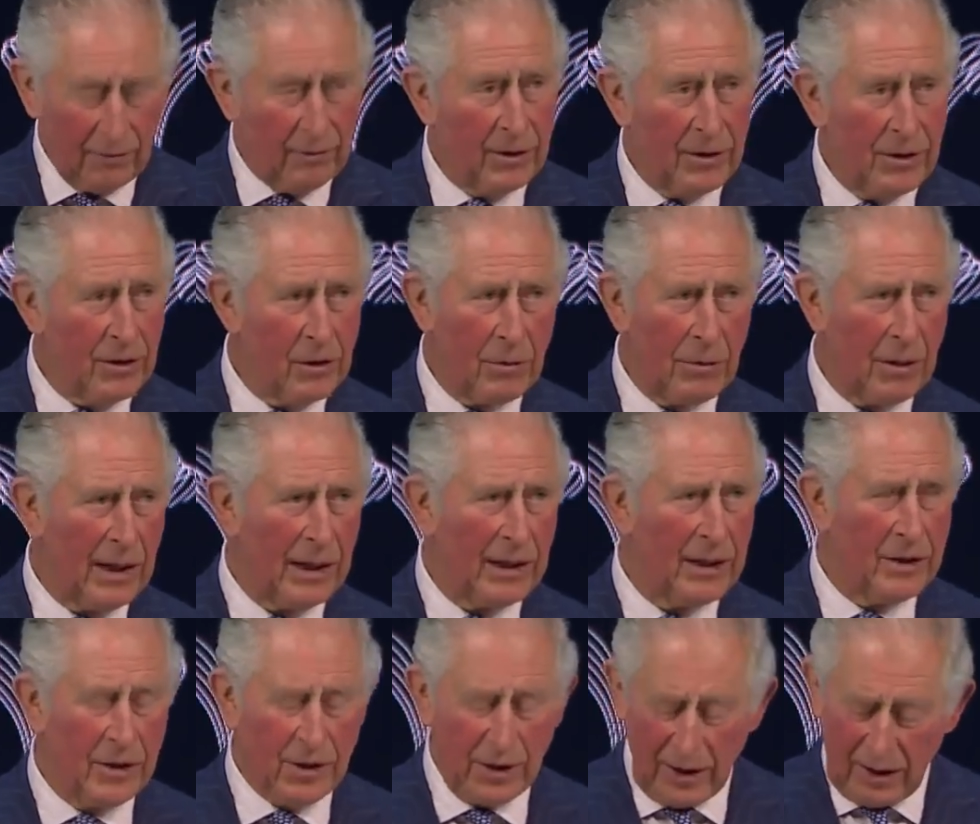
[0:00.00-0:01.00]
In renewable
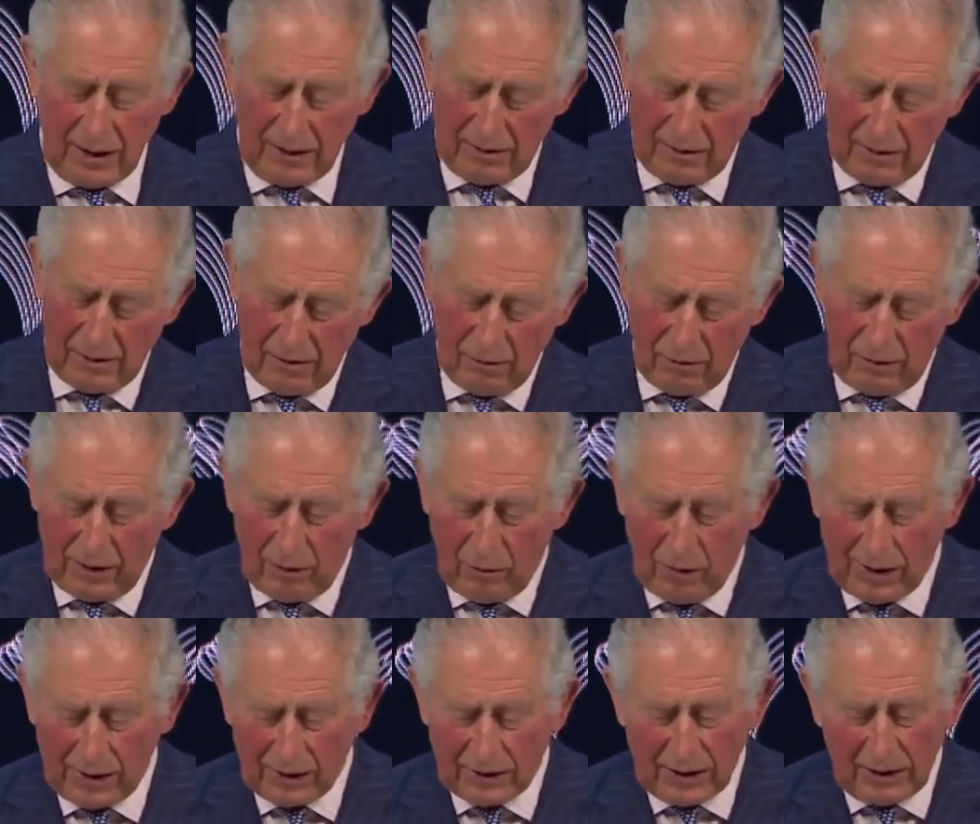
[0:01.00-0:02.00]
energy, we
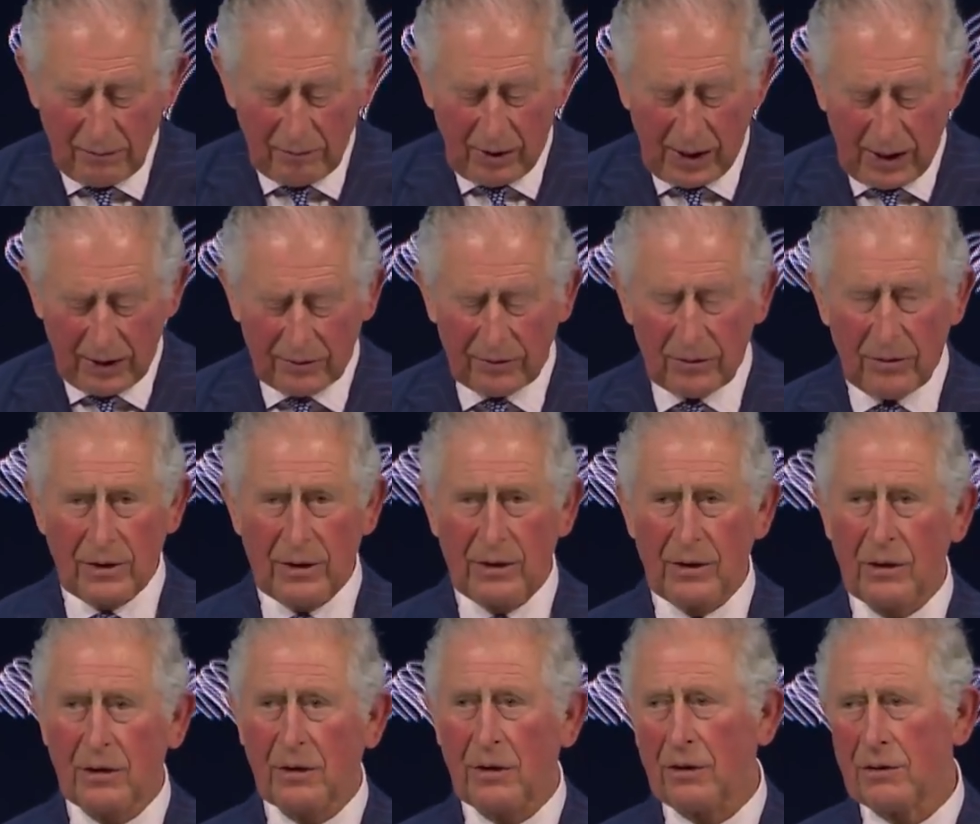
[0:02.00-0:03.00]
are witnessing
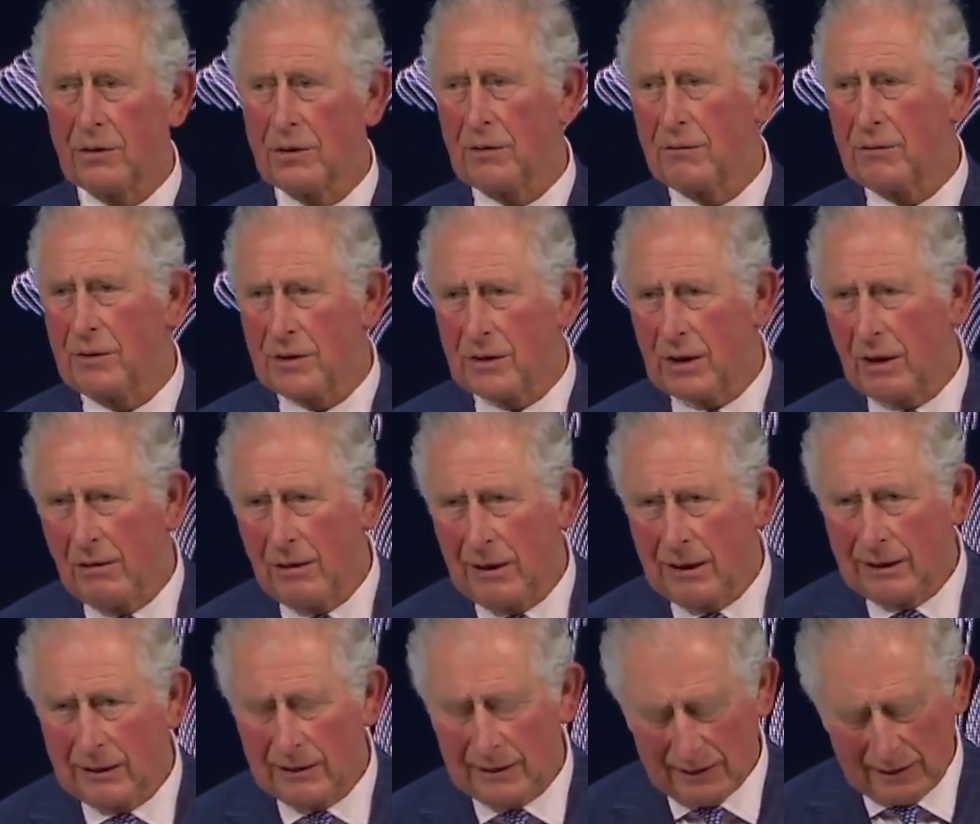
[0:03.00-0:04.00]
breakthroughs in the cost of
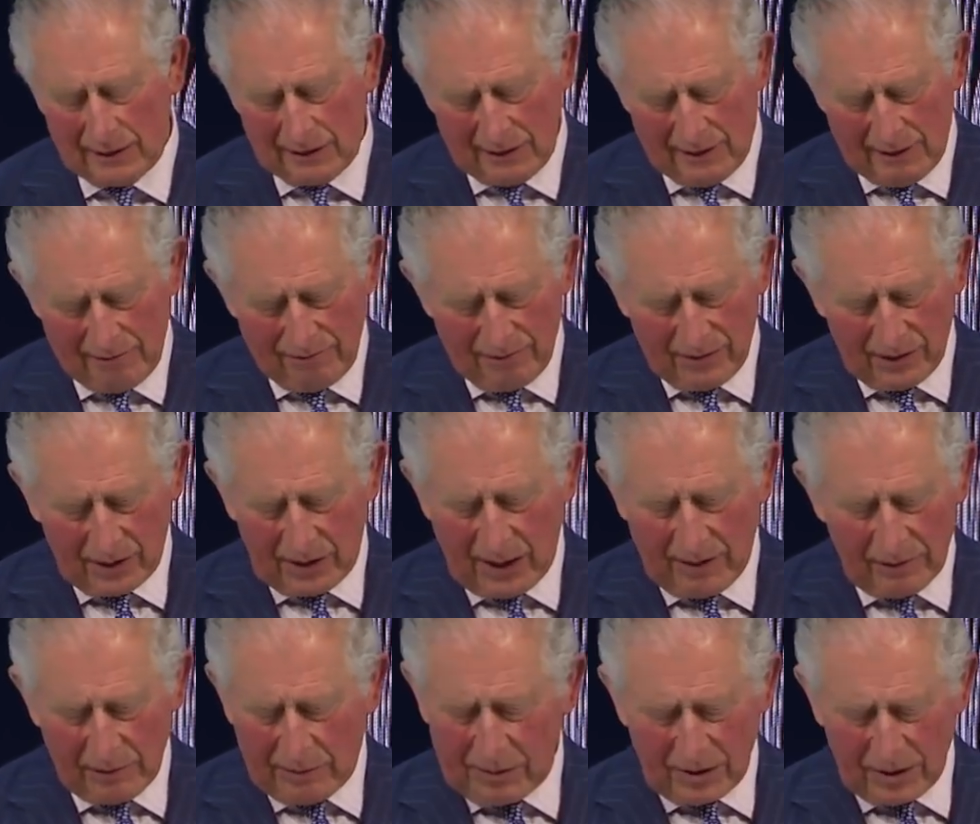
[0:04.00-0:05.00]
solar, that
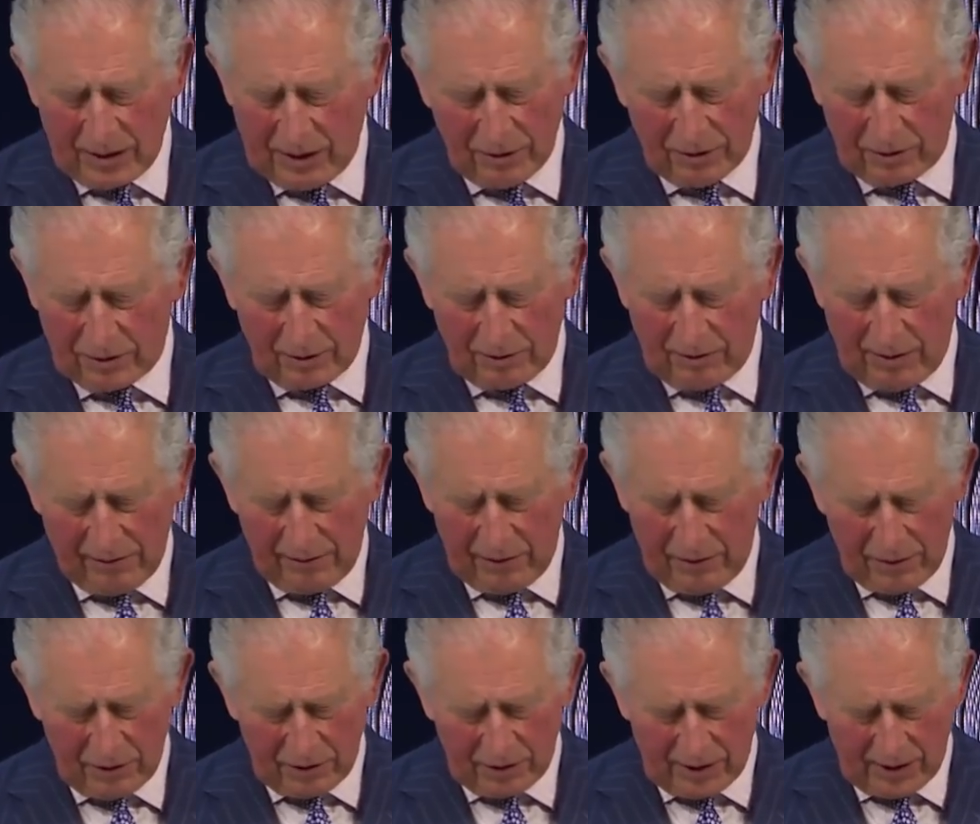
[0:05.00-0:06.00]
have the potential to
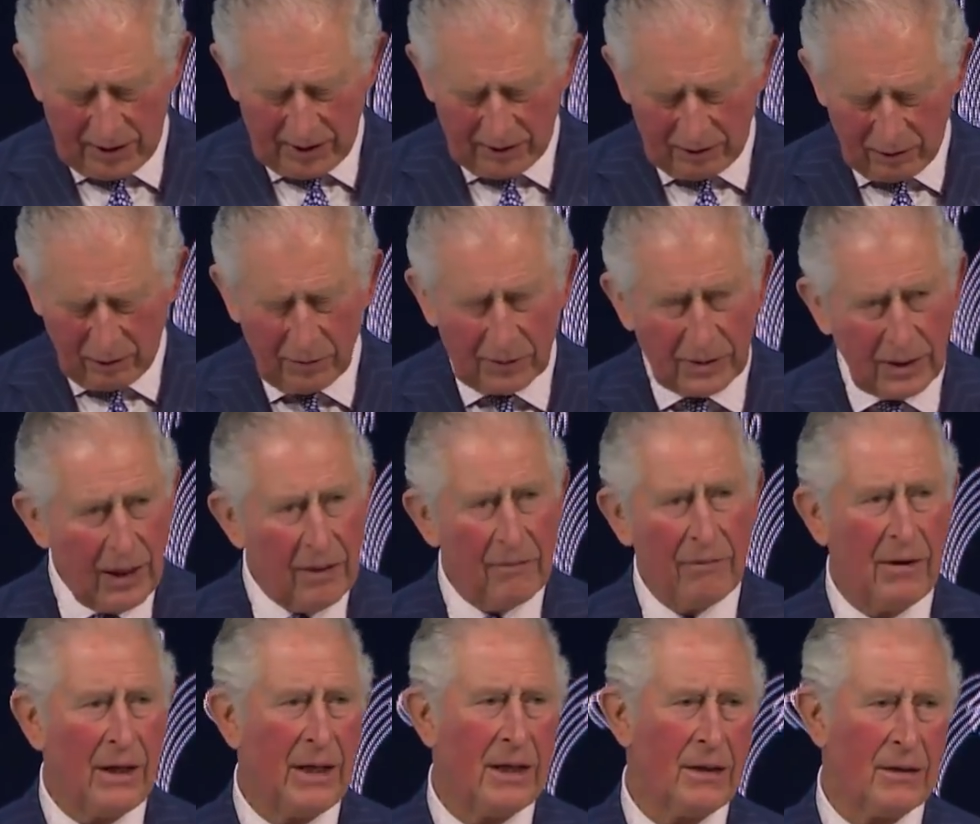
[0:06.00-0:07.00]
revolutionize almost
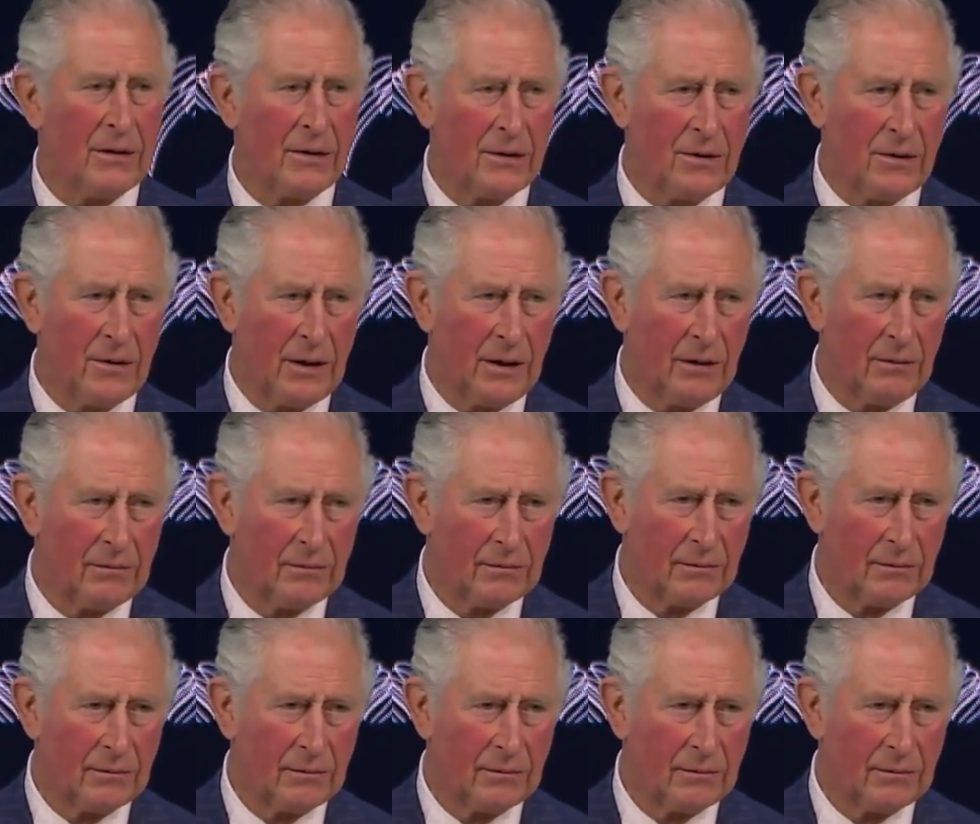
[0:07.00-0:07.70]
every industry.